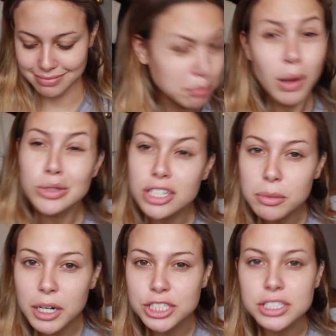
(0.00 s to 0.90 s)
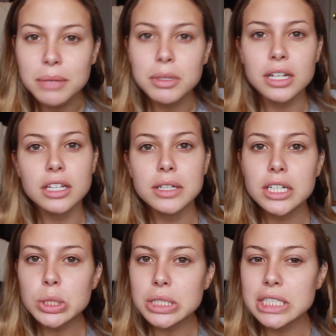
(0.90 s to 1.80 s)
And most of the brushes I'm gonna
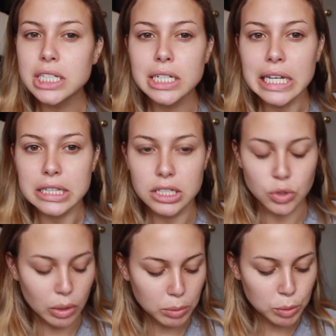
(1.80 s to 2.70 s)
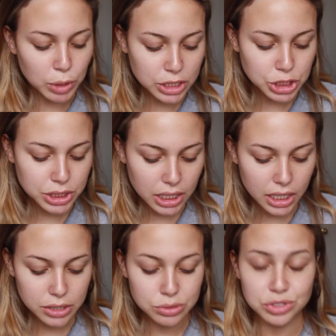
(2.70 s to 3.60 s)
be using are like the normal brushes that I
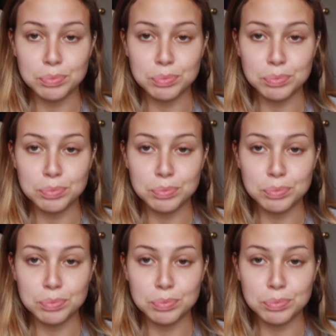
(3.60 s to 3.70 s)
use,